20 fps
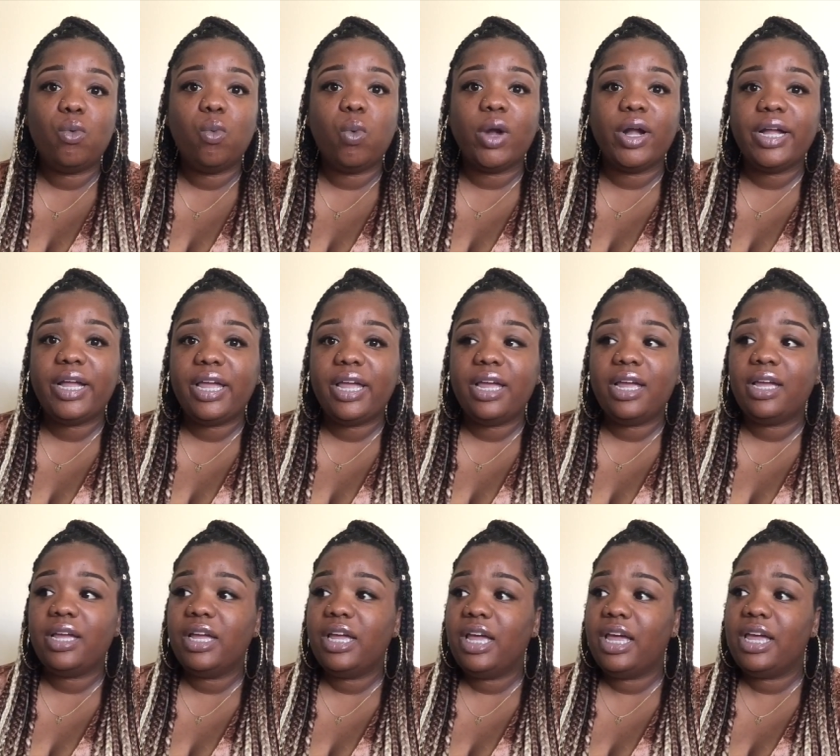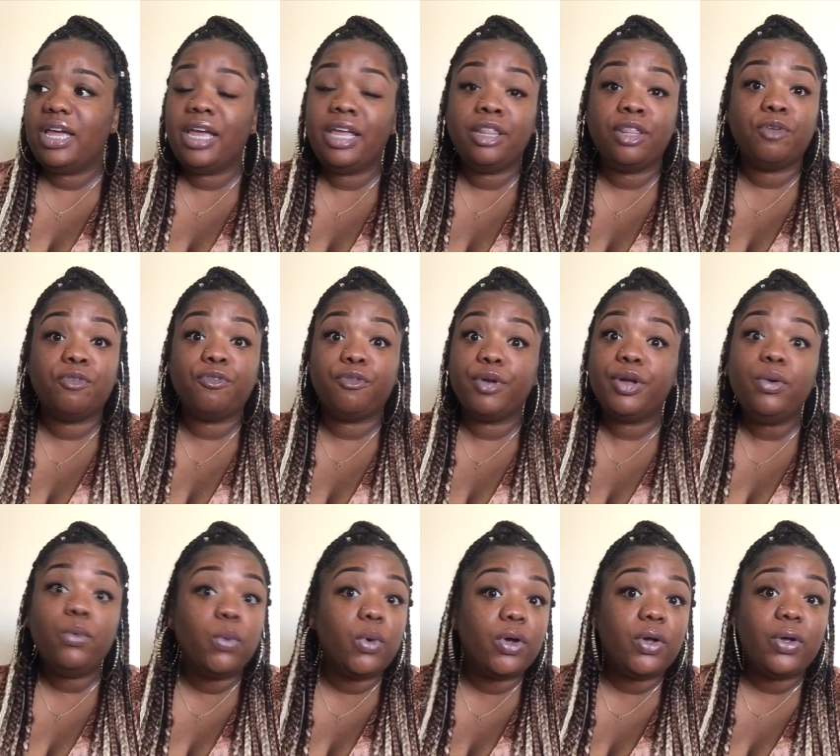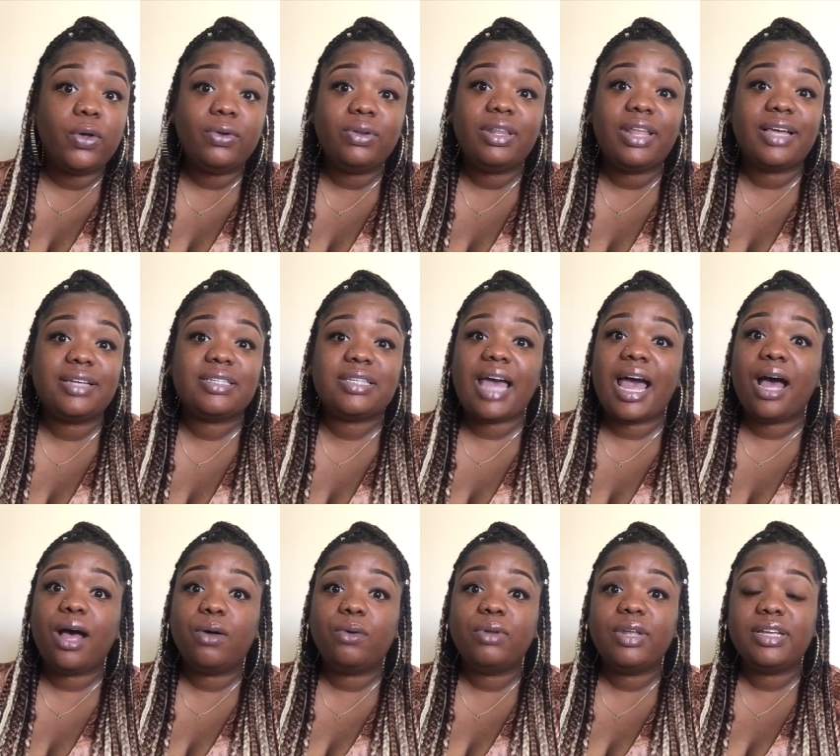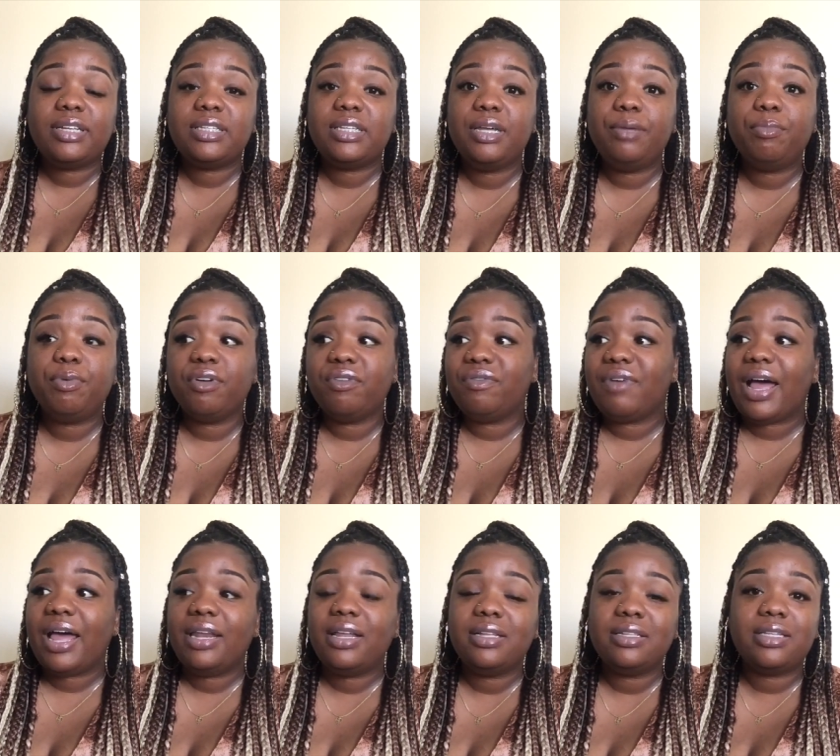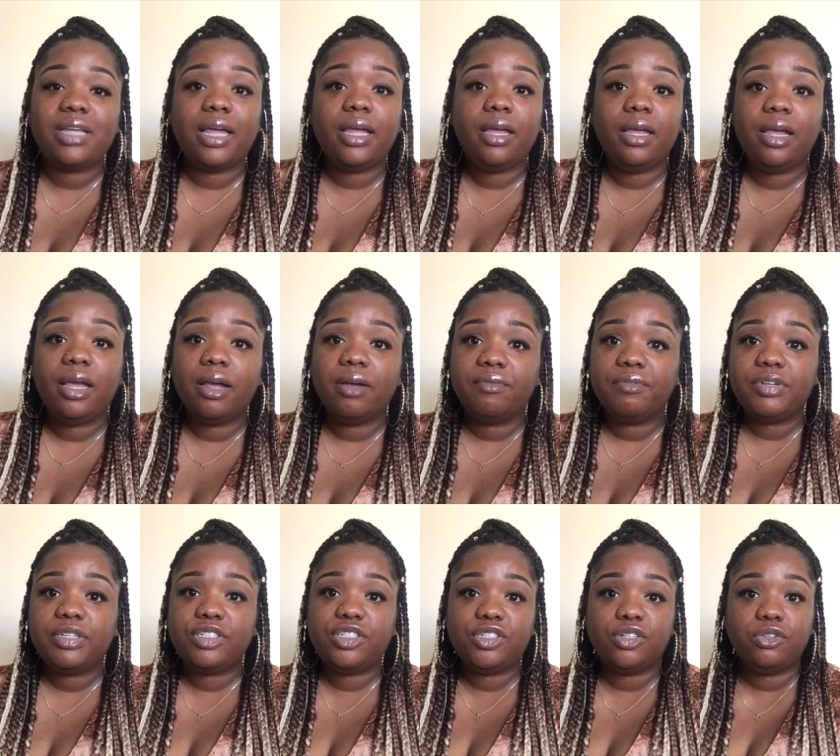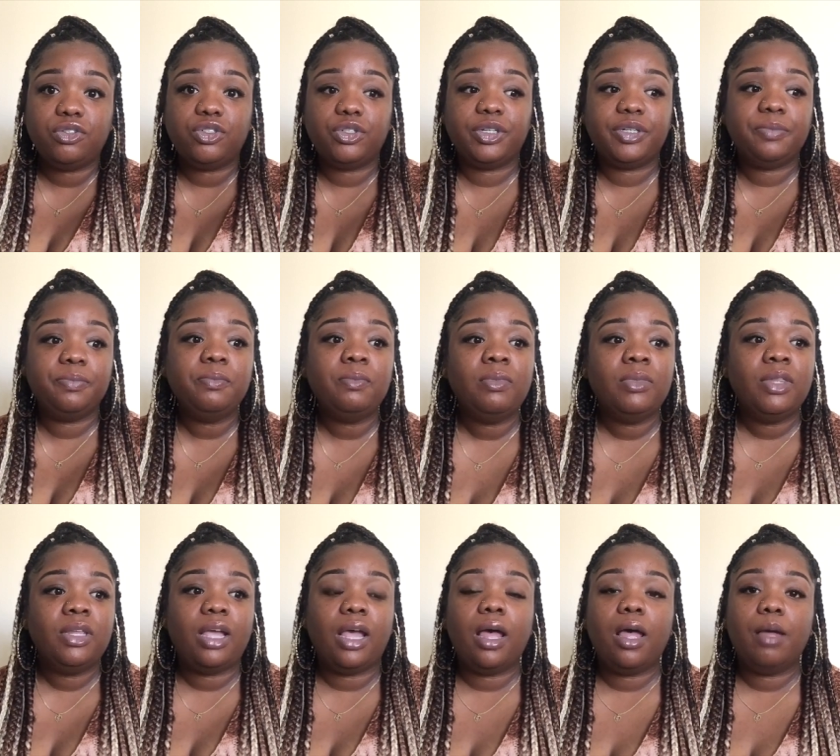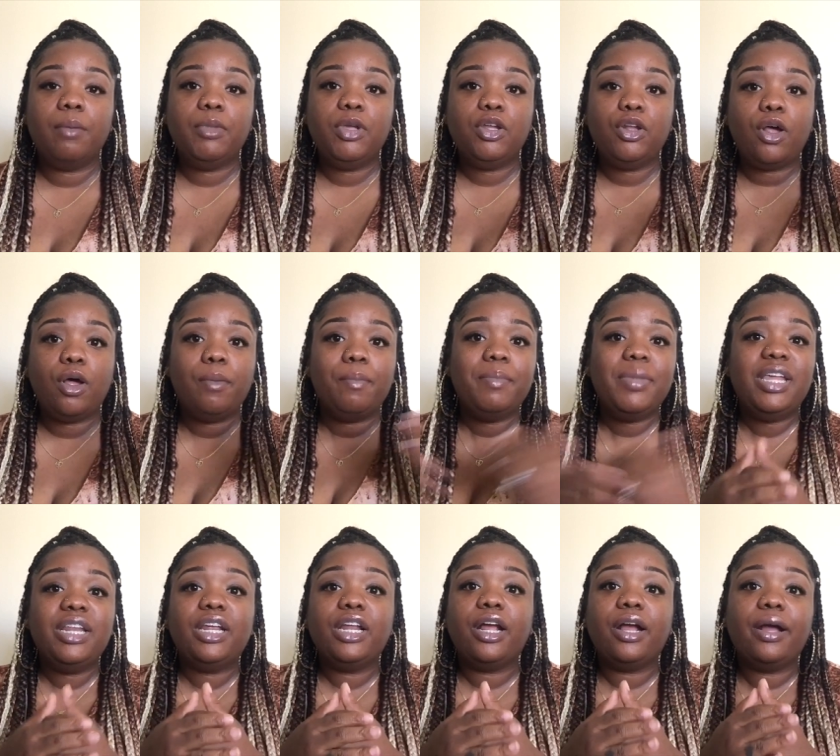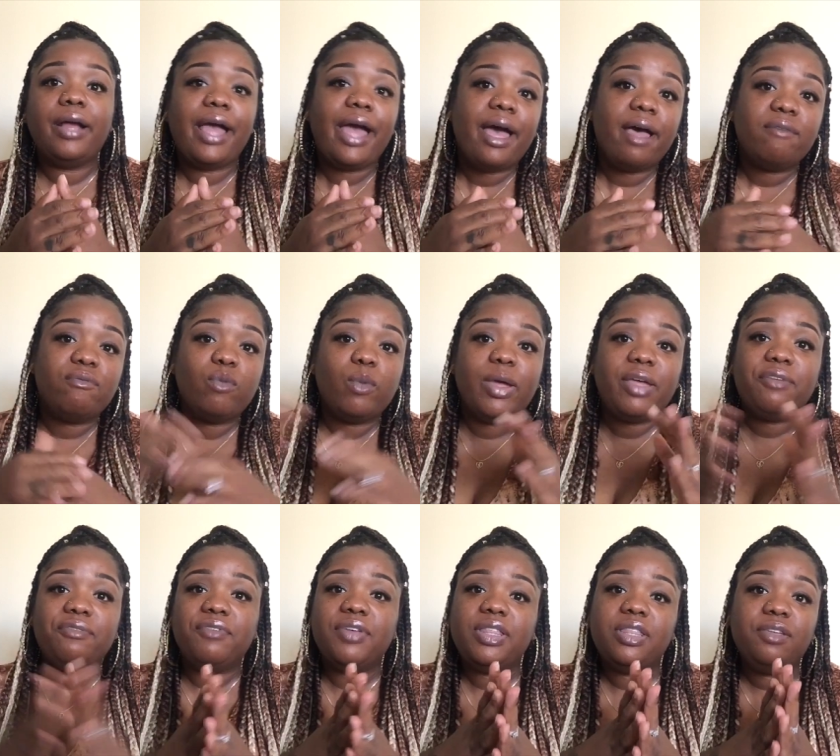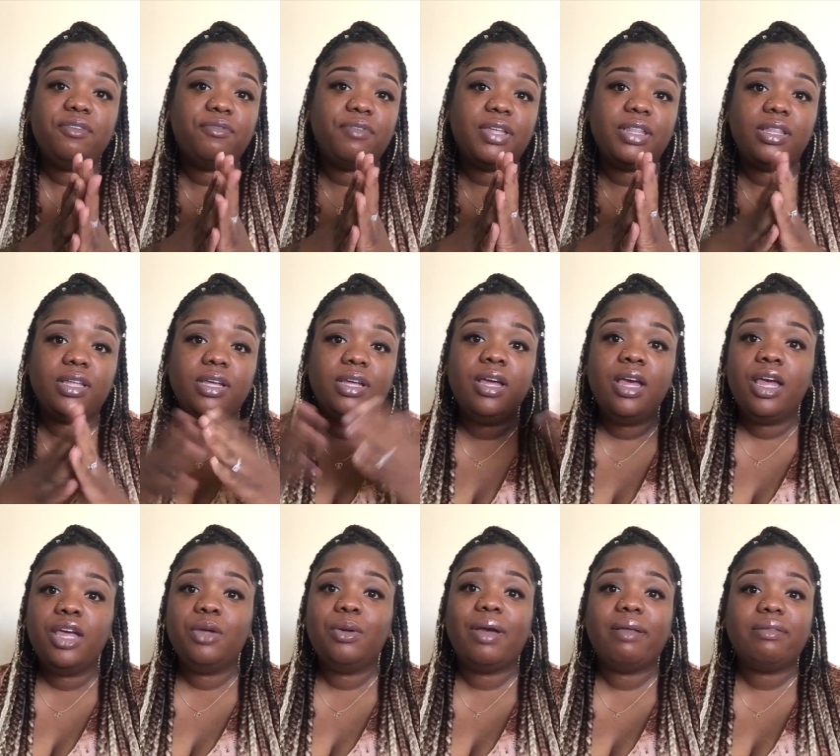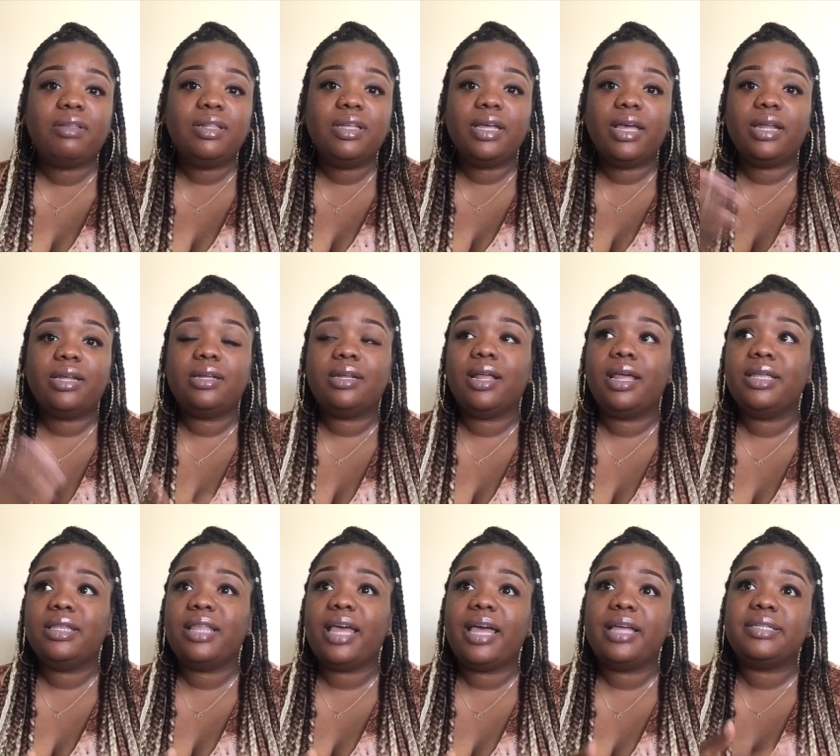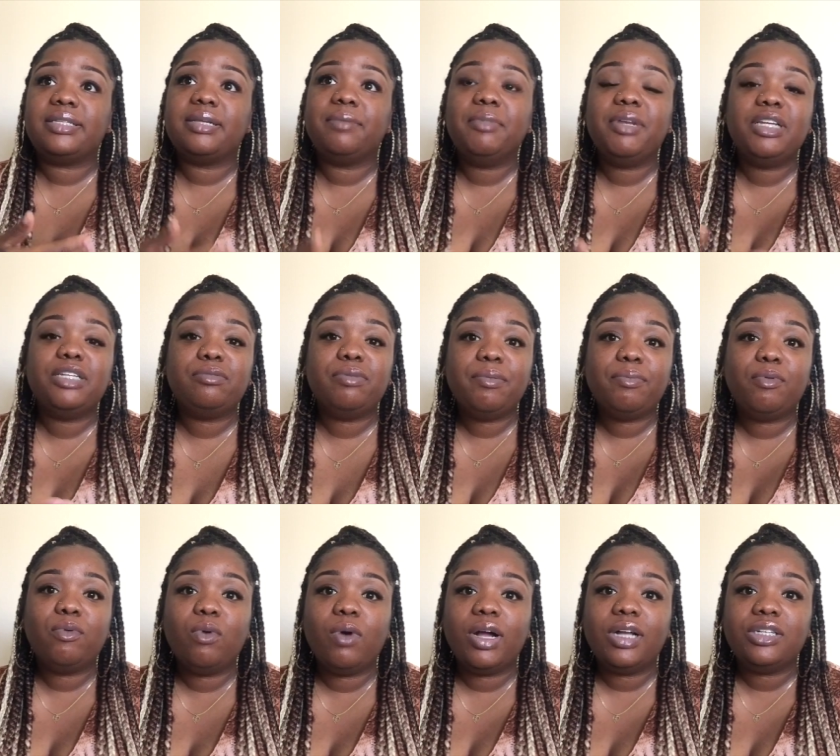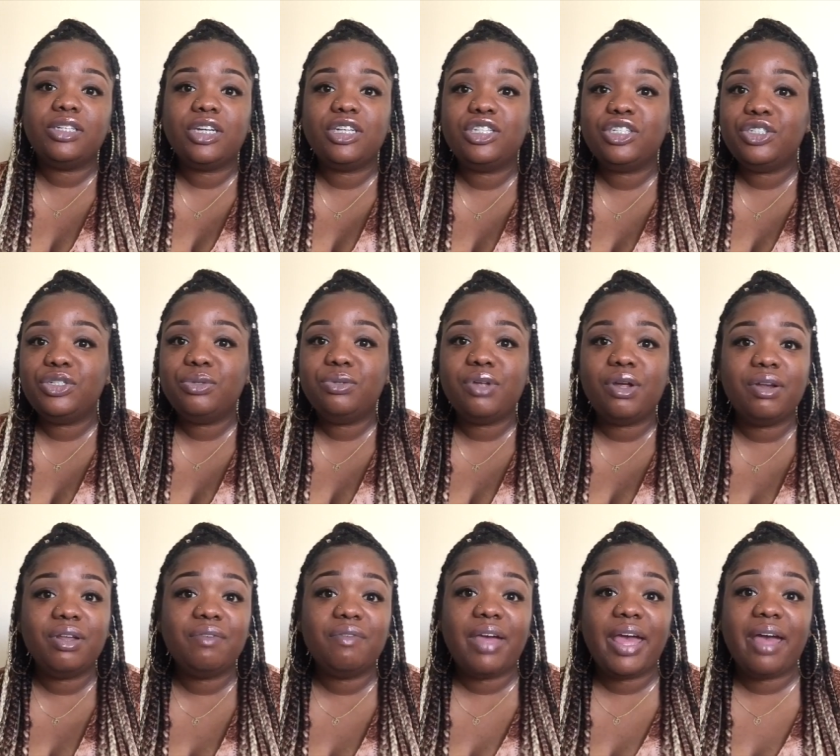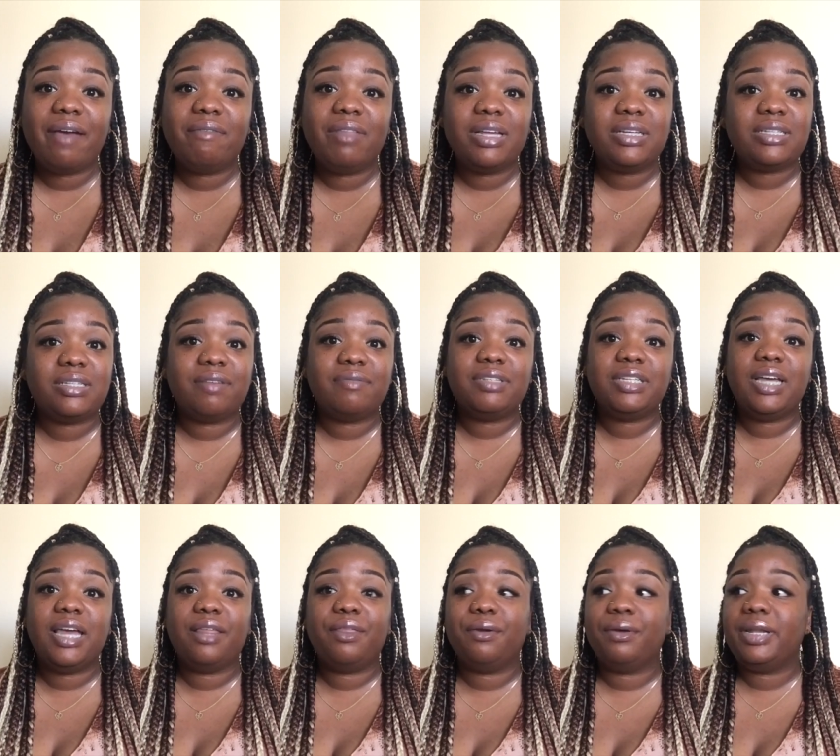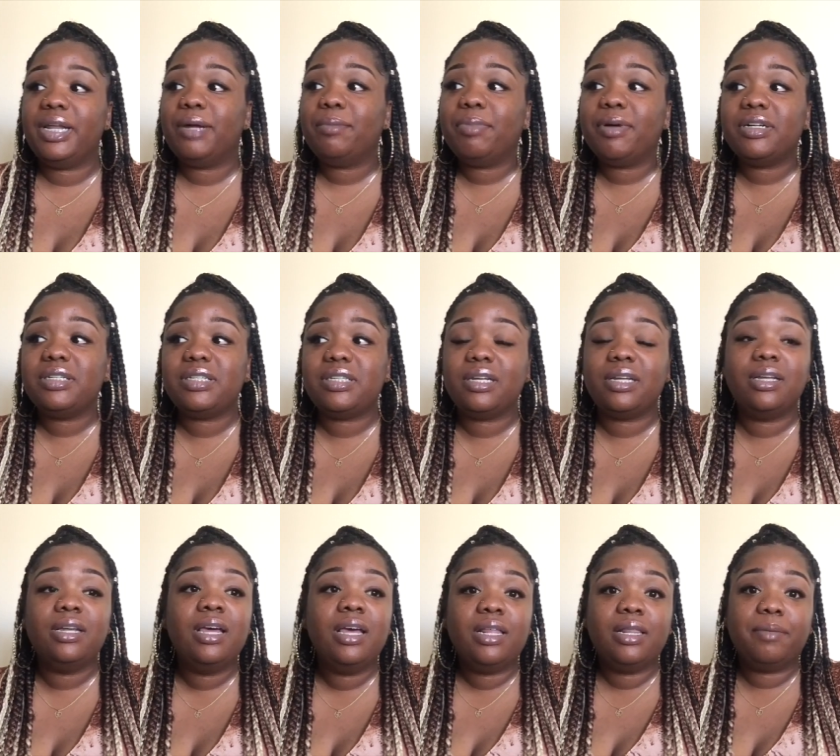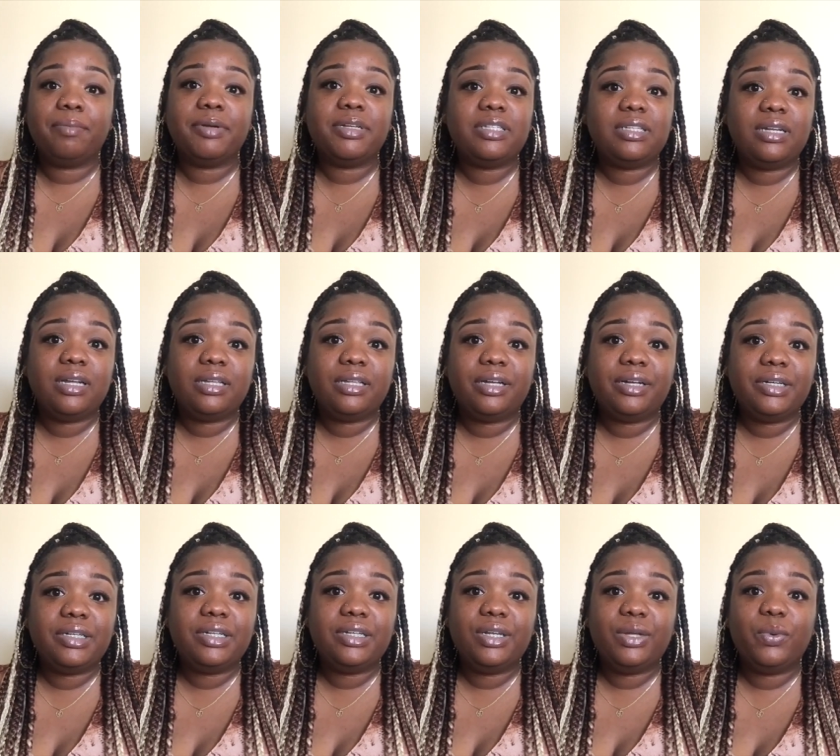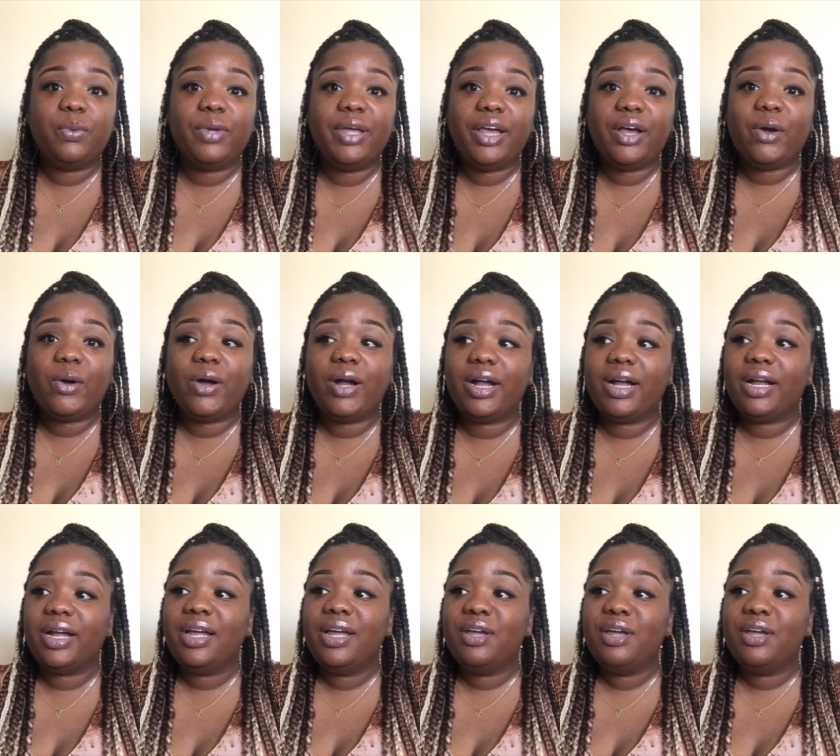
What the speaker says: working in the free world that's out? Is he providing, taking care of his children, meeting her halfway, 50-50? You have to look at it like that. Some of these people who are judging you don't even have their stuff together, and the person that they're dealing with are